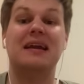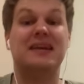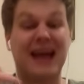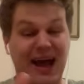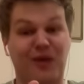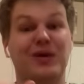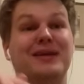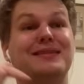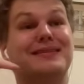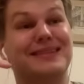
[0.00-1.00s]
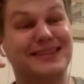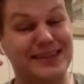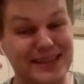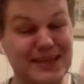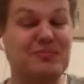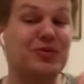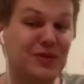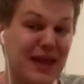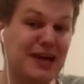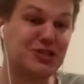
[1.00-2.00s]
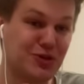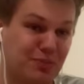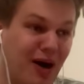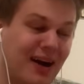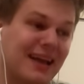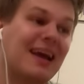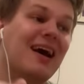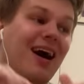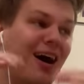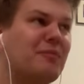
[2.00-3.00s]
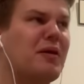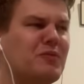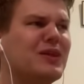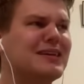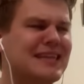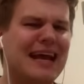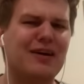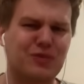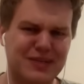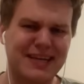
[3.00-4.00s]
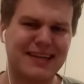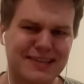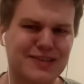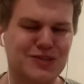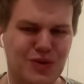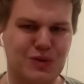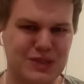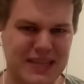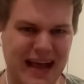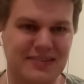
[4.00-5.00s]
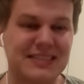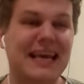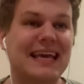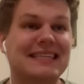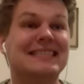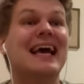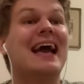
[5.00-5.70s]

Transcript: Now, the Liberal National Party, I'm realizing how ridiculous this all sounds, is